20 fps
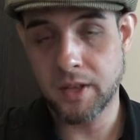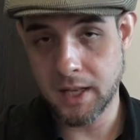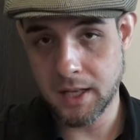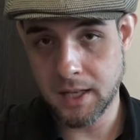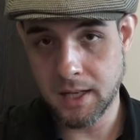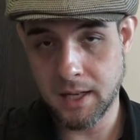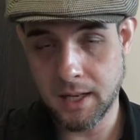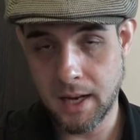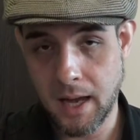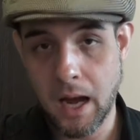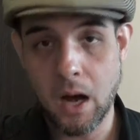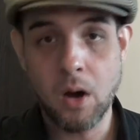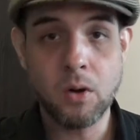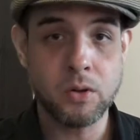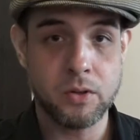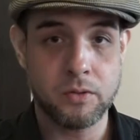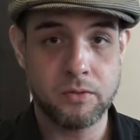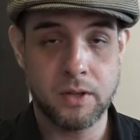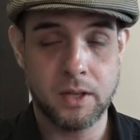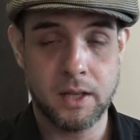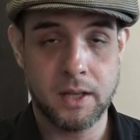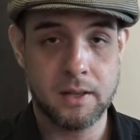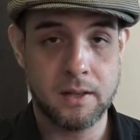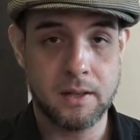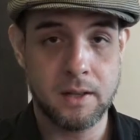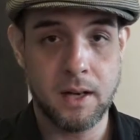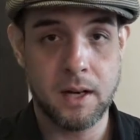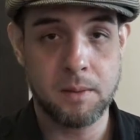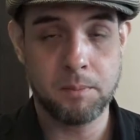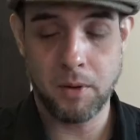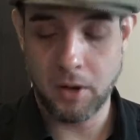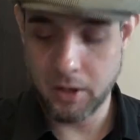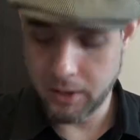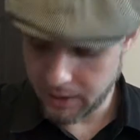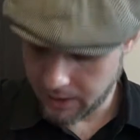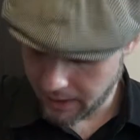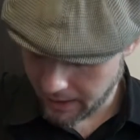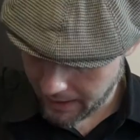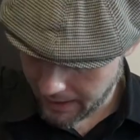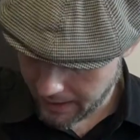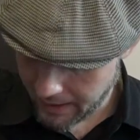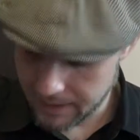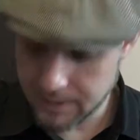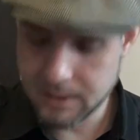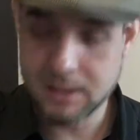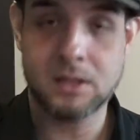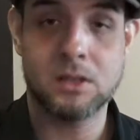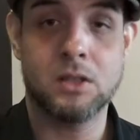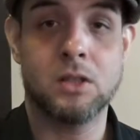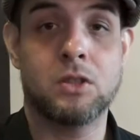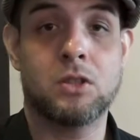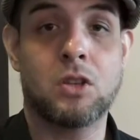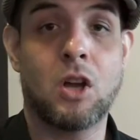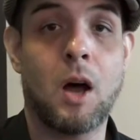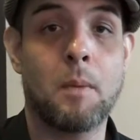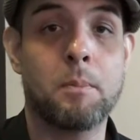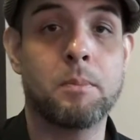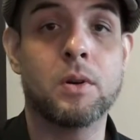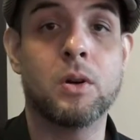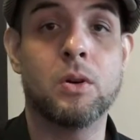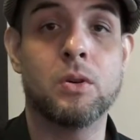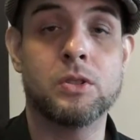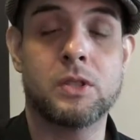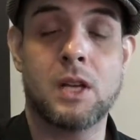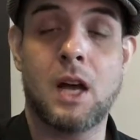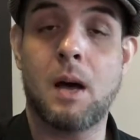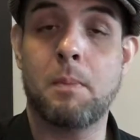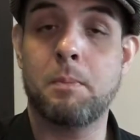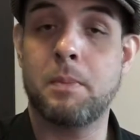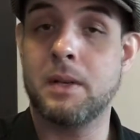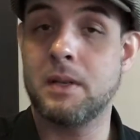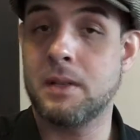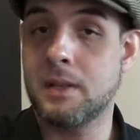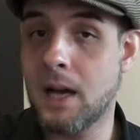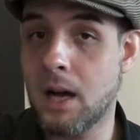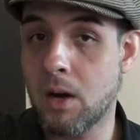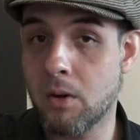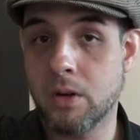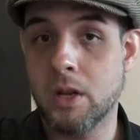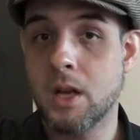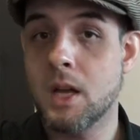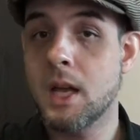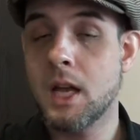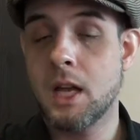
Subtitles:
in and out of the guitar body as the top goes up and down.